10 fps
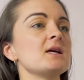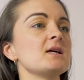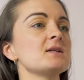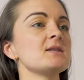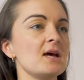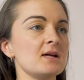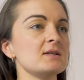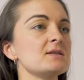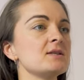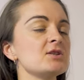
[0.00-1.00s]
is, again,
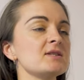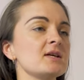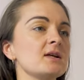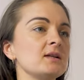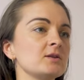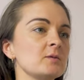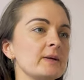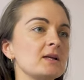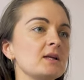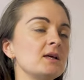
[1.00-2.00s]
cinches in a little
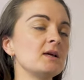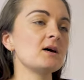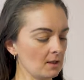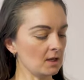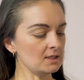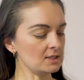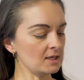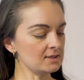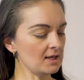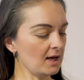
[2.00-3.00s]
bit here. It
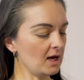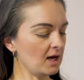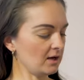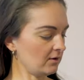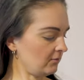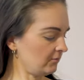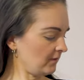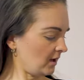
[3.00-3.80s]
does have,